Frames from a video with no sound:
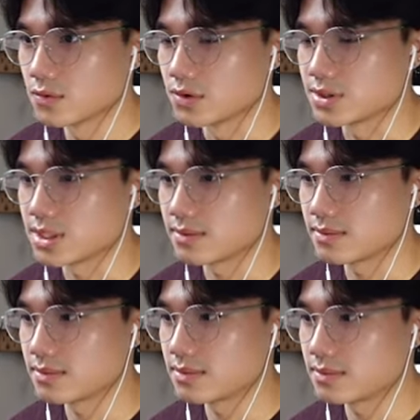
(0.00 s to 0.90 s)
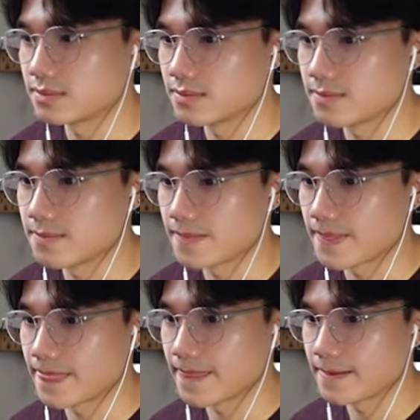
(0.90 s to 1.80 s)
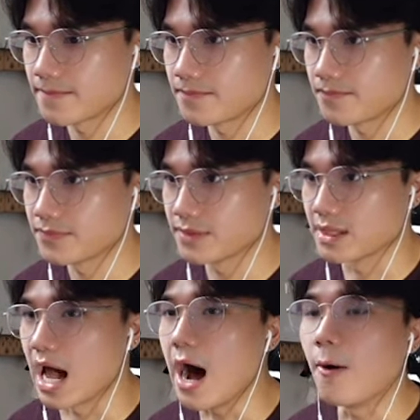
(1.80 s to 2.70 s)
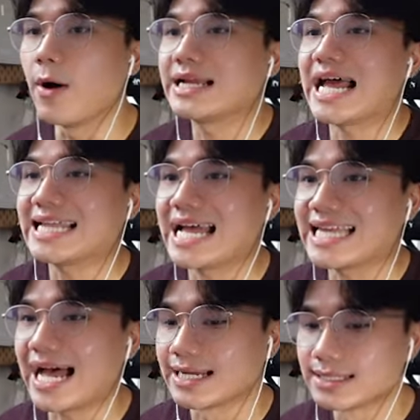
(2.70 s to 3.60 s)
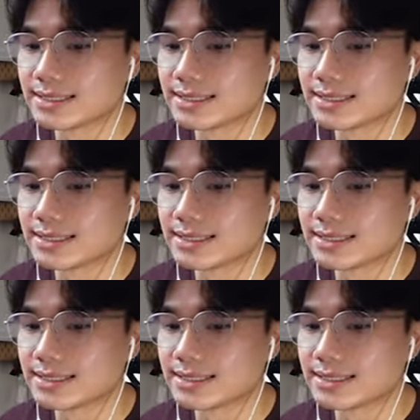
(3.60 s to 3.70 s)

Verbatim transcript: There's a... Oh! What? Da, da, da.